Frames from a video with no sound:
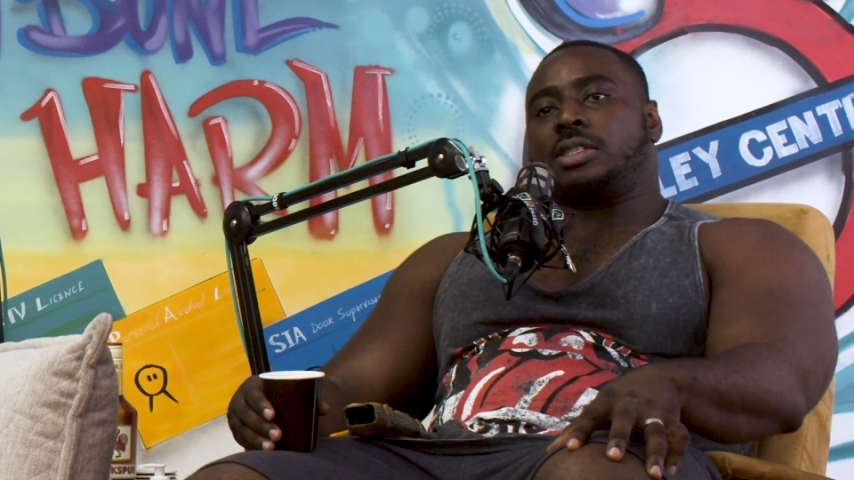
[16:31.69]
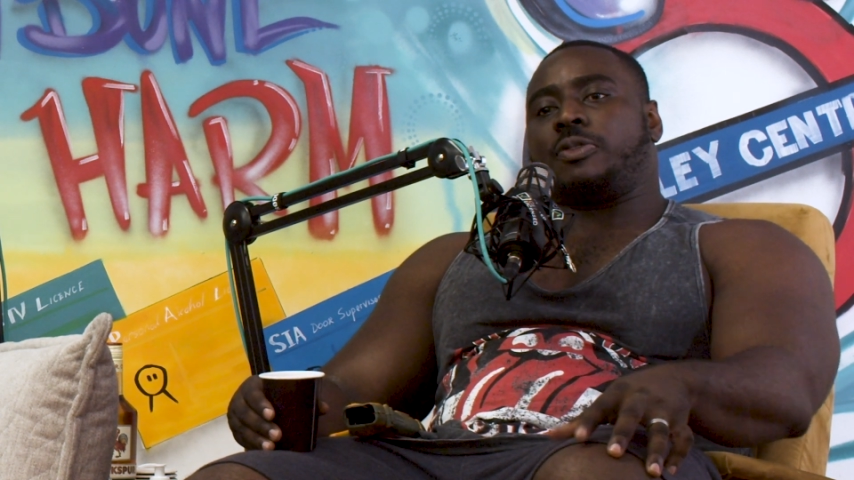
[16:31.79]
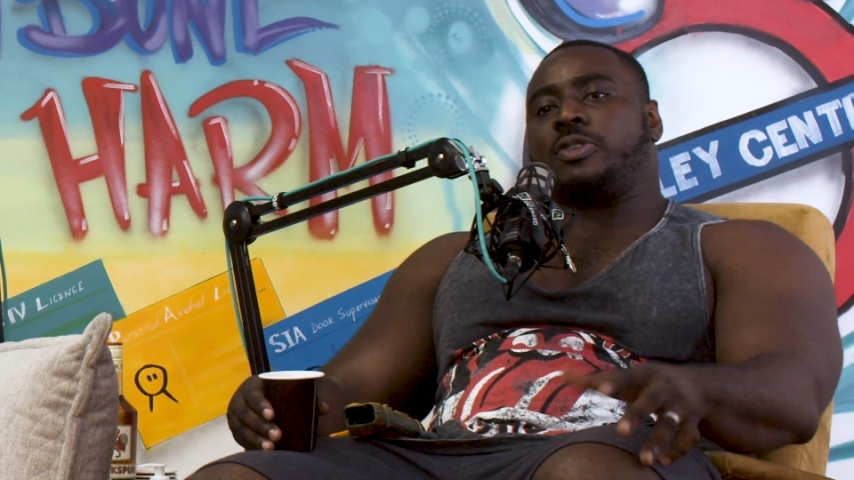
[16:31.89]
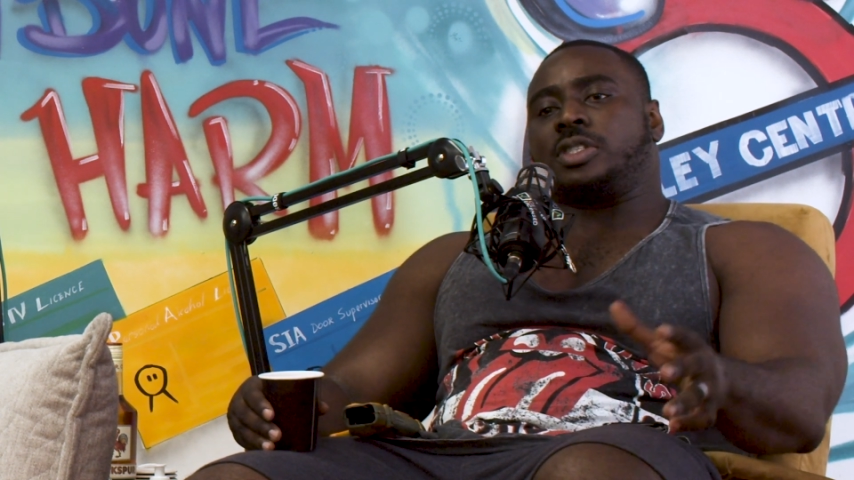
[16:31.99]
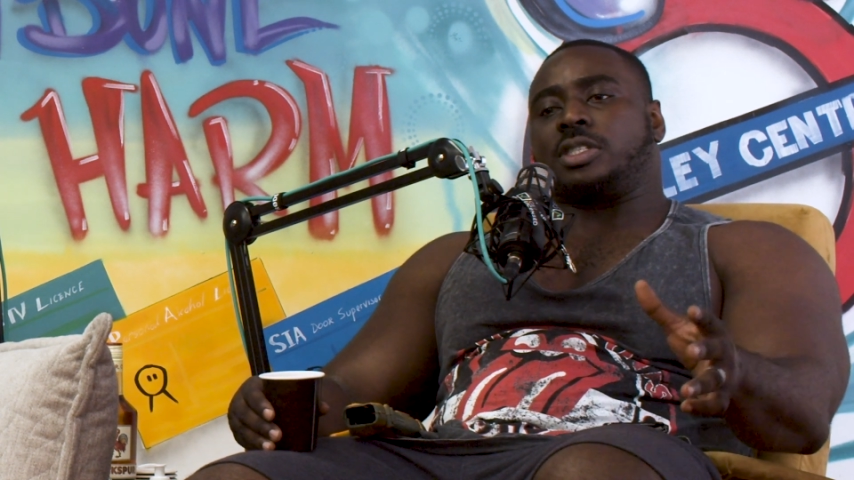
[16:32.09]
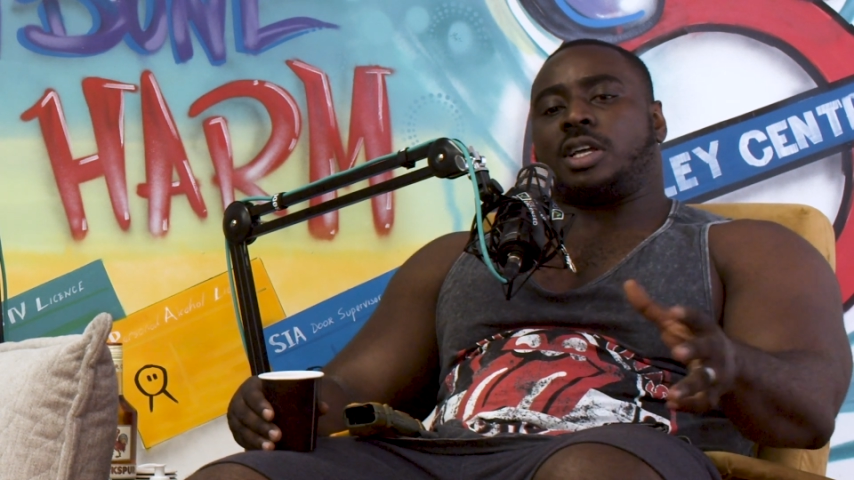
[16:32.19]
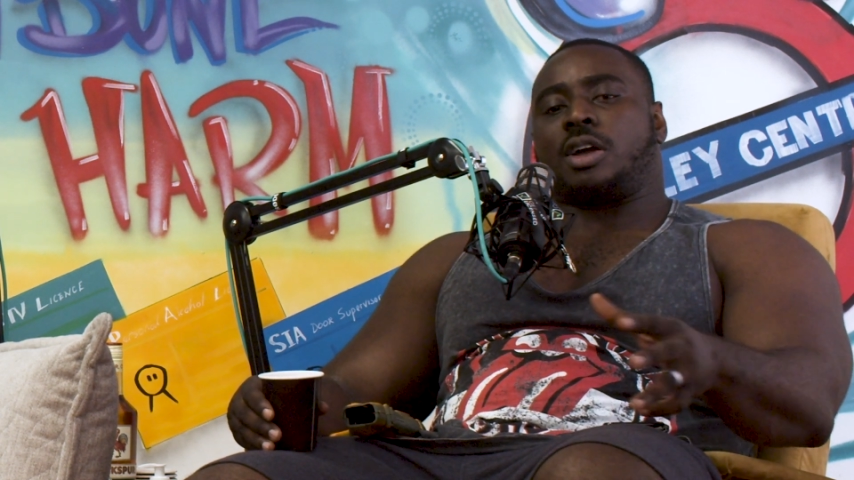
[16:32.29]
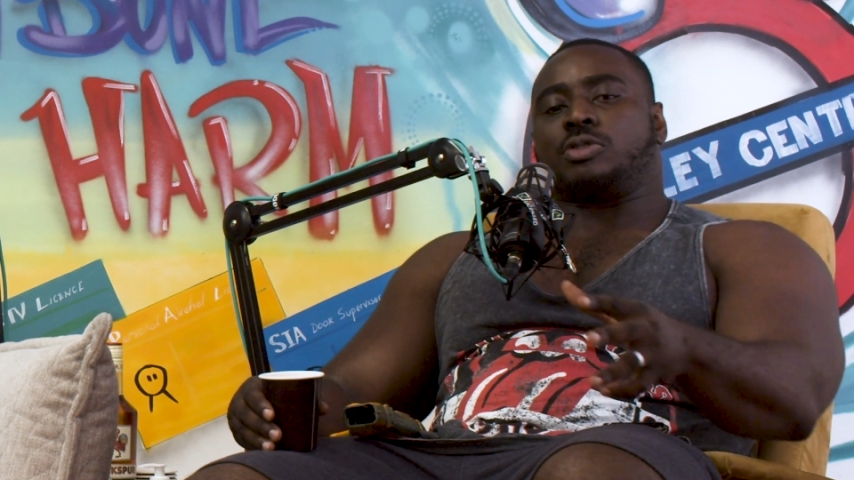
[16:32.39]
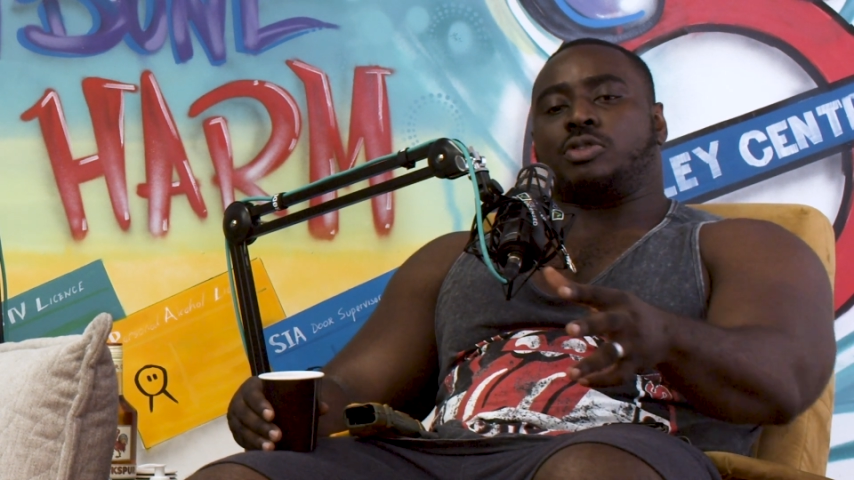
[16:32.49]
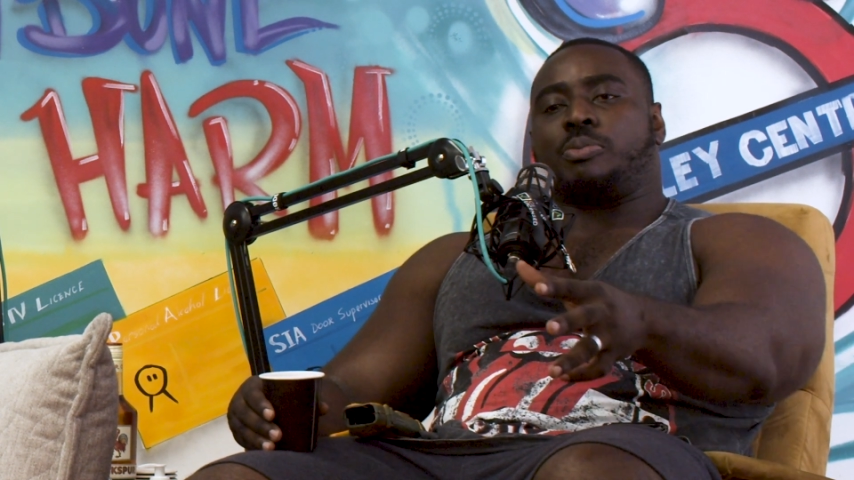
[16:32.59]
say for instance, they're
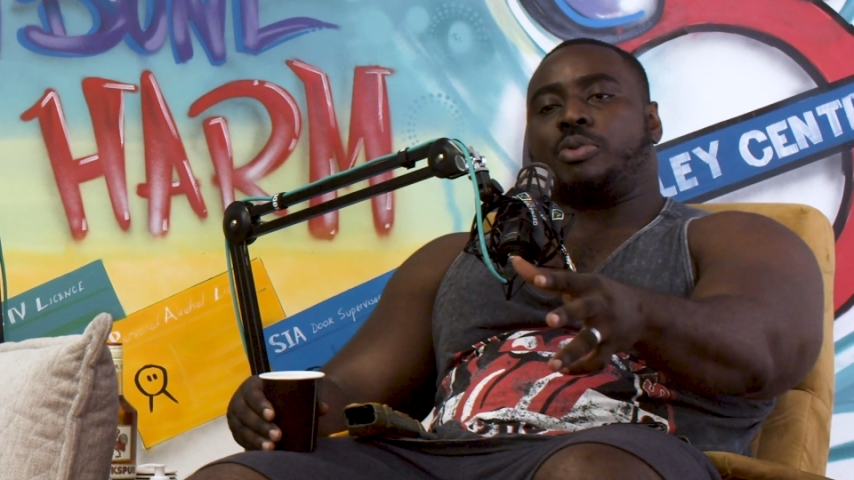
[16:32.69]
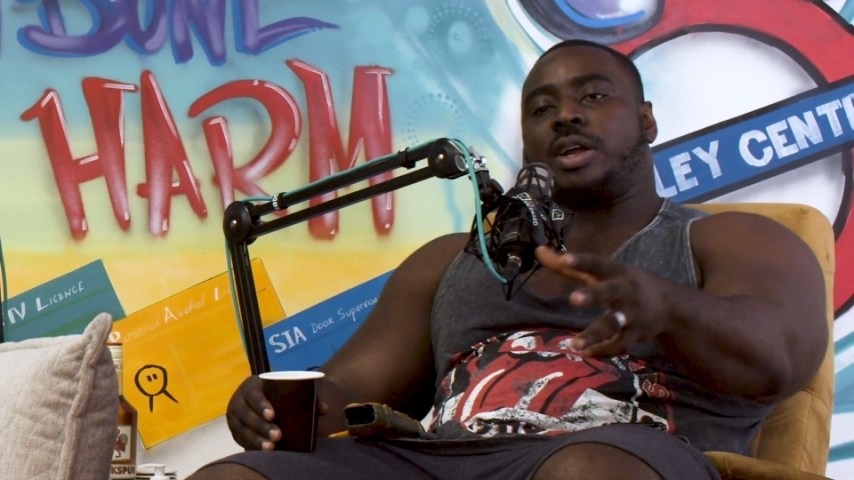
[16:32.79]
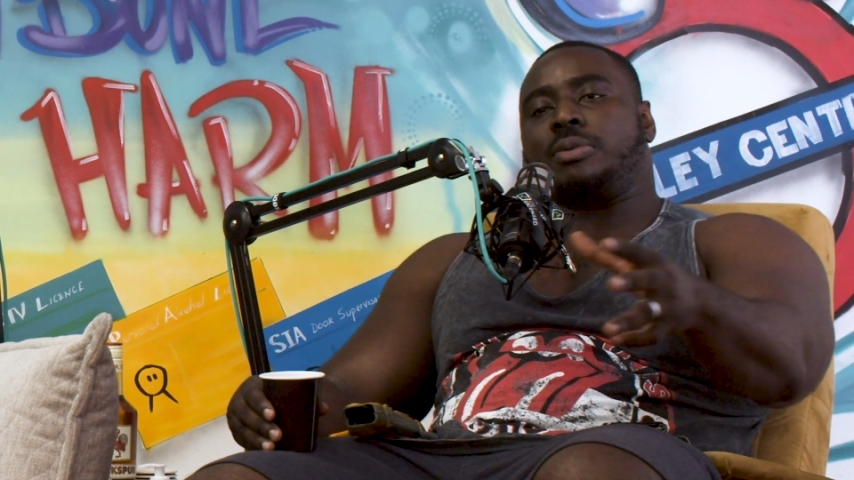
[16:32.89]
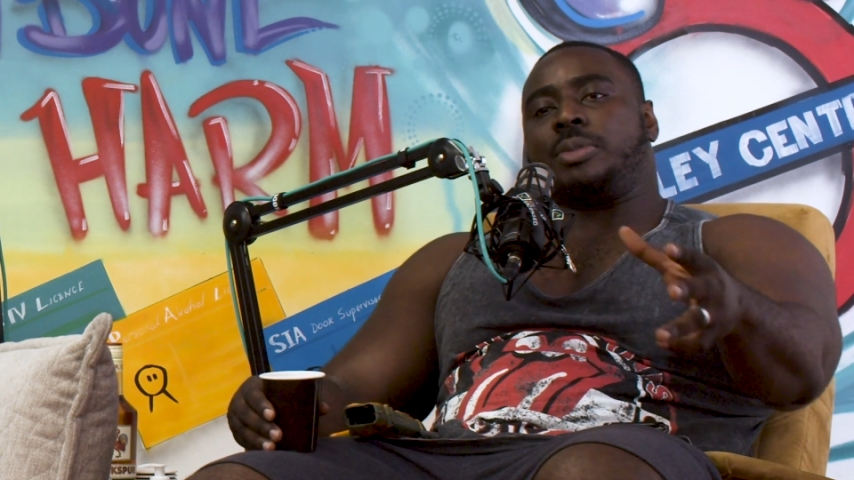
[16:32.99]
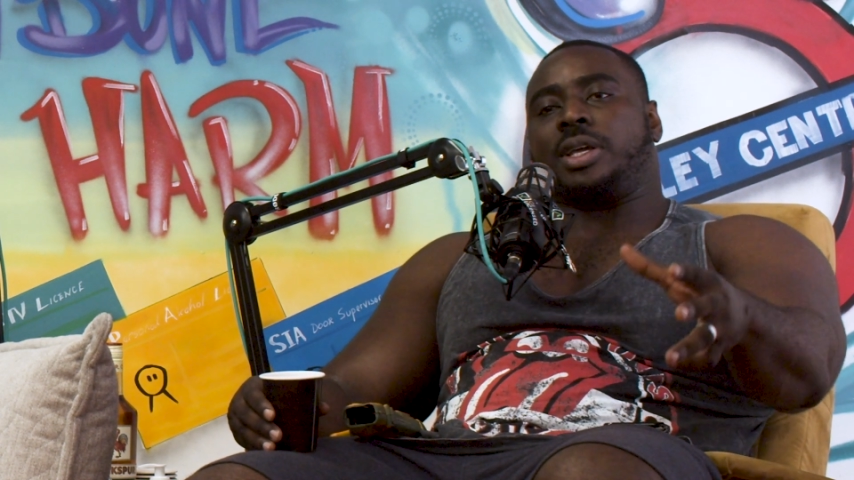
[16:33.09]
going to a brand